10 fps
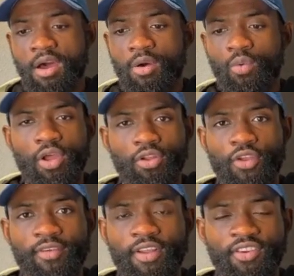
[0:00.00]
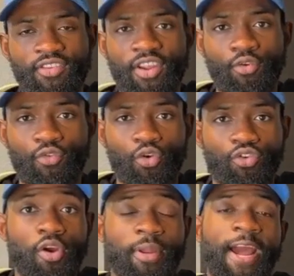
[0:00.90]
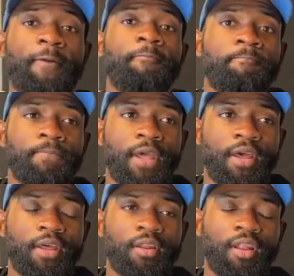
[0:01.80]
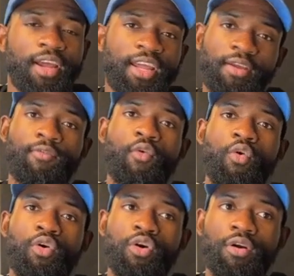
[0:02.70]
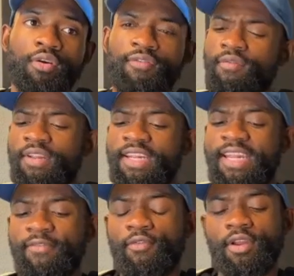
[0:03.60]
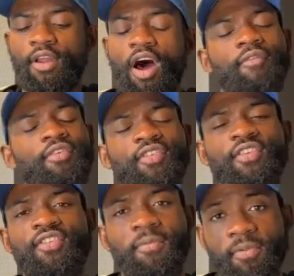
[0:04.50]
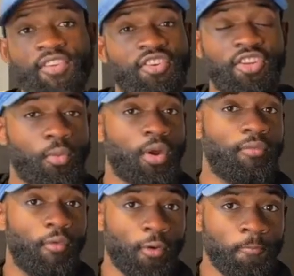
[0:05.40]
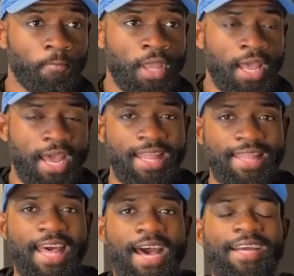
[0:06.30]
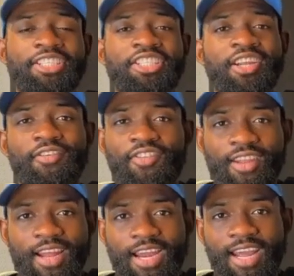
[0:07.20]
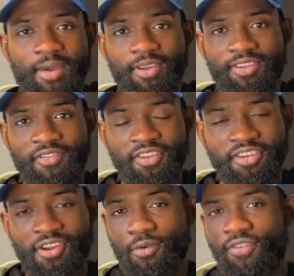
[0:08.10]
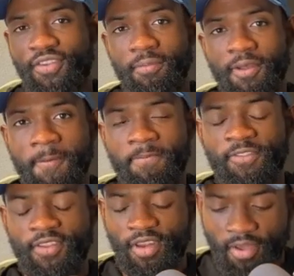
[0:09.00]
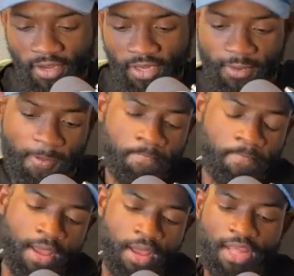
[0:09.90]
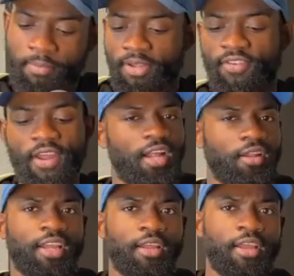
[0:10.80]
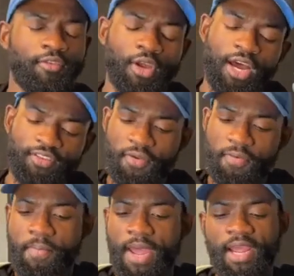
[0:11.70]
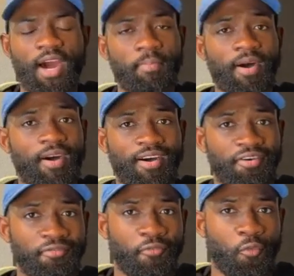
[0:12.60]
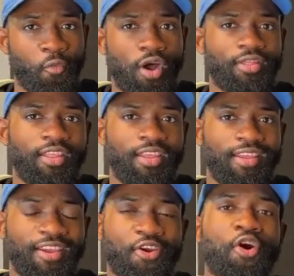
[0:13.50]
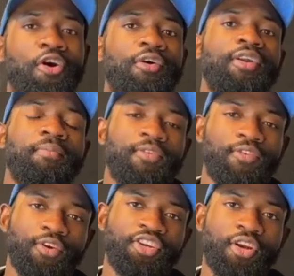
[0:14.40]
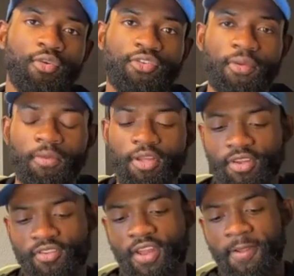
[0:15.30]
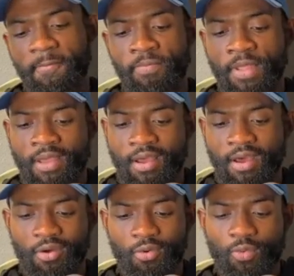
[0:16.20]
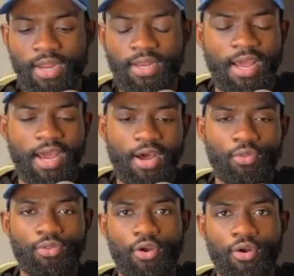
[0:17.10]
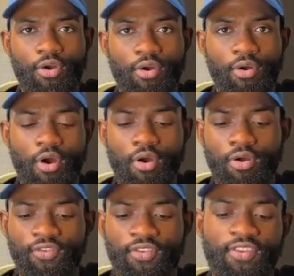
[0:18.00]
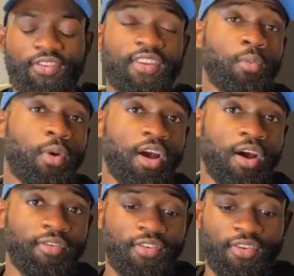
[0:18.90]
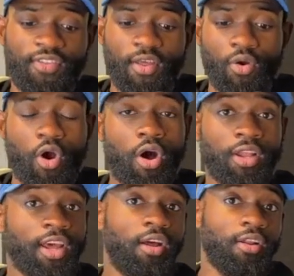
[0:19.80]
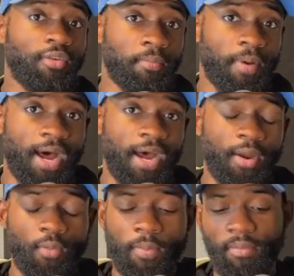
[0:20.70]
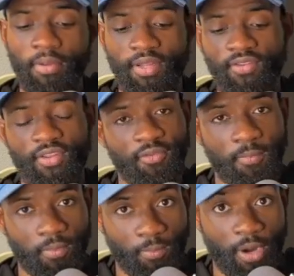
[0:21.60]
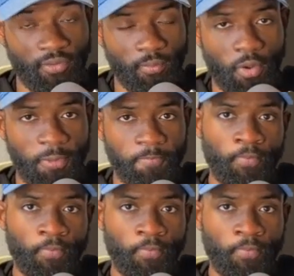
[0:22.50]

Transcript: We also have legislators who are terming out and looking for different offices to potentially run for. And that shifts the dynamics of the General Assembly significantly. That being said, I'll give you guys a makeup of what the current Missouri General Assembly looks like. Right now, there are six statewide offices that are all held by Republicans at this present moment.